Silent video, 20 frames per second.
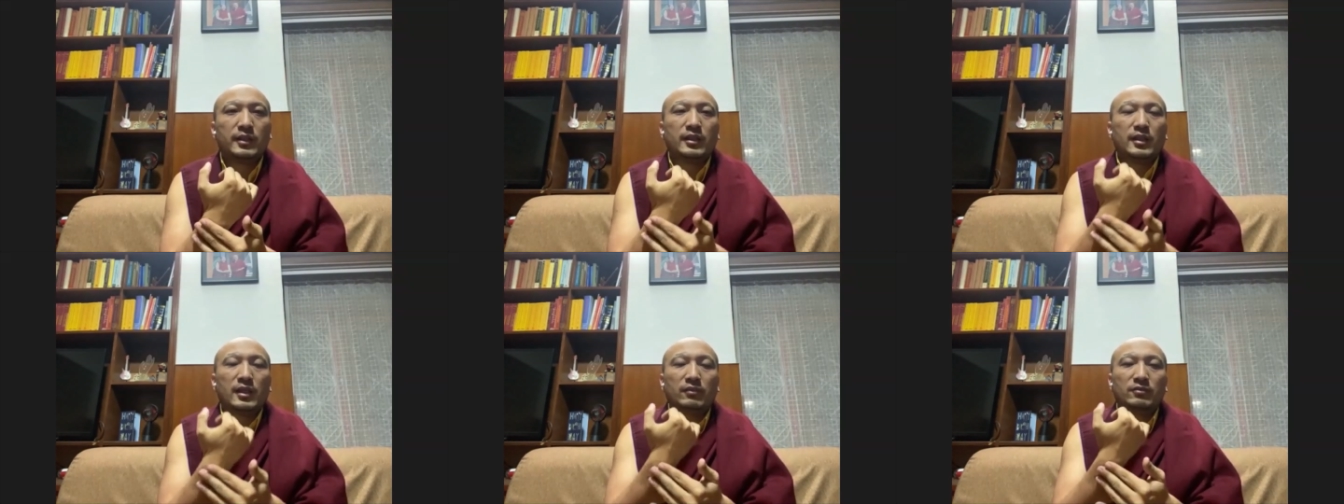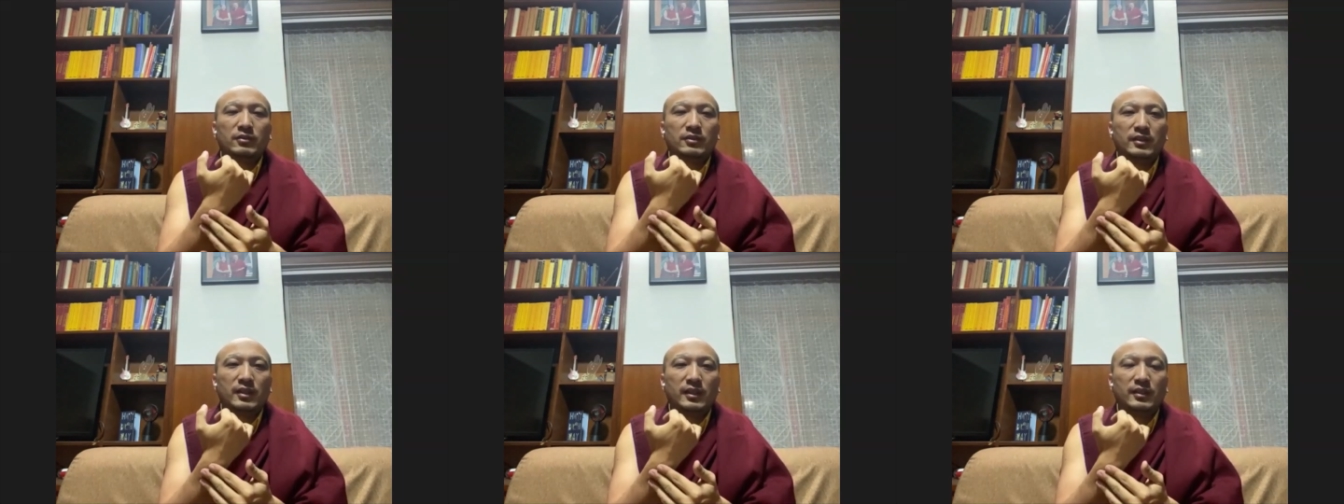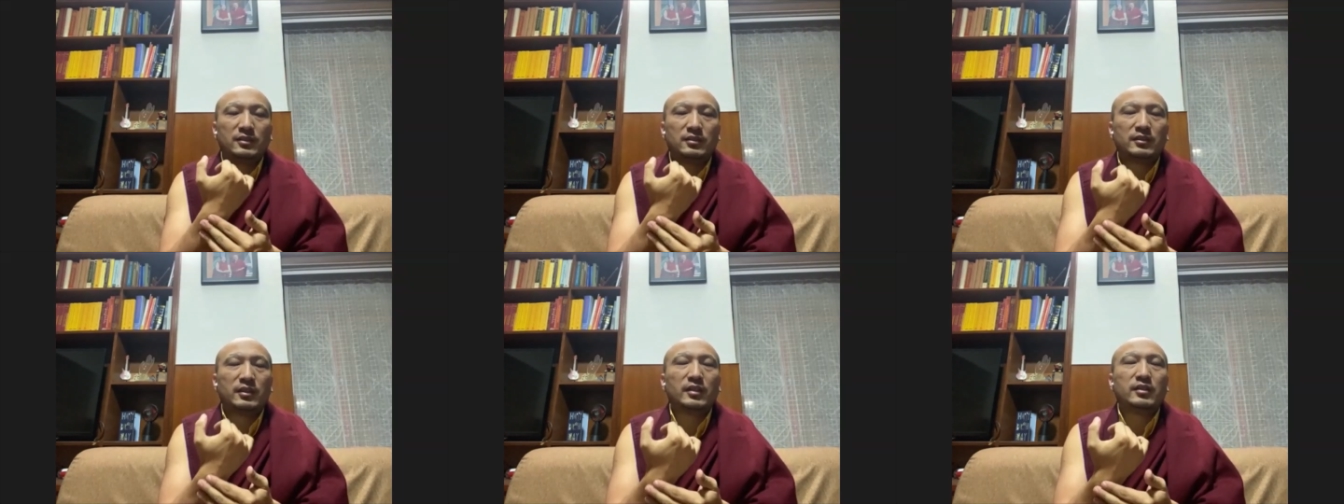Then after
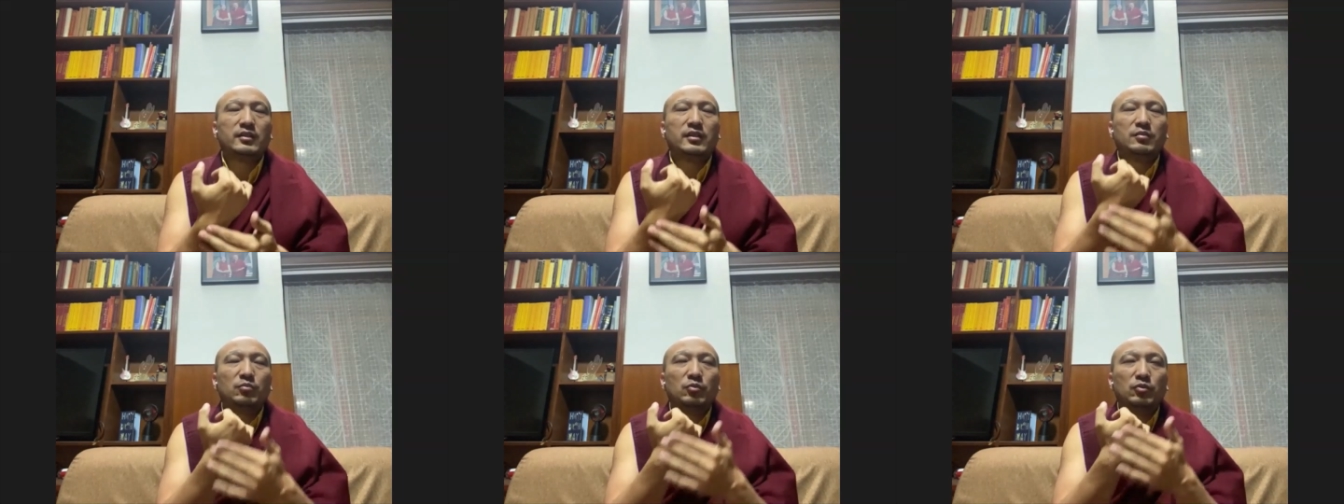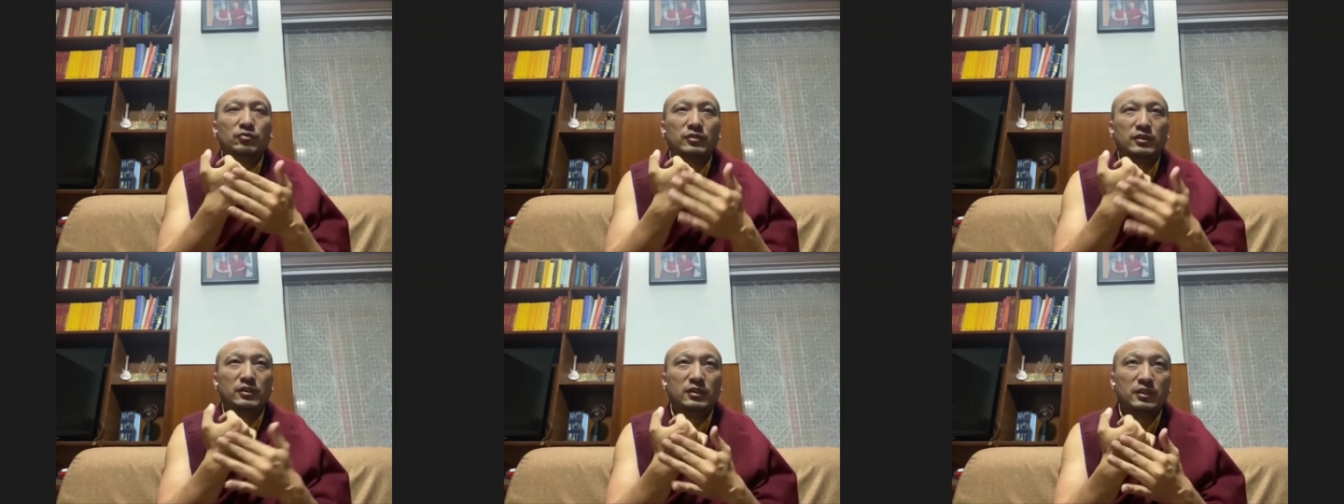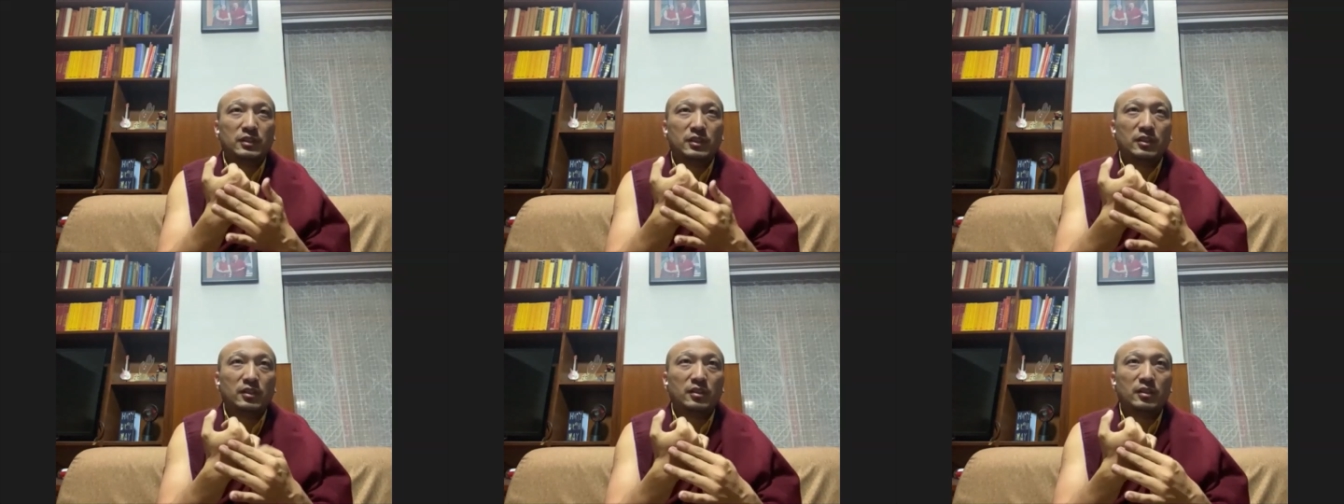that, then they moved it
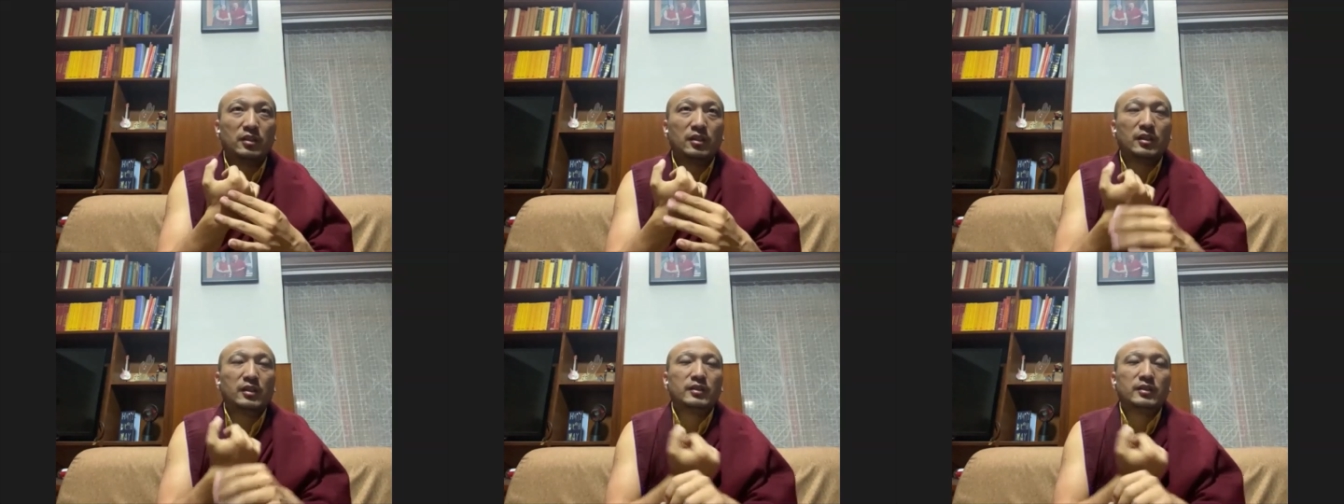here.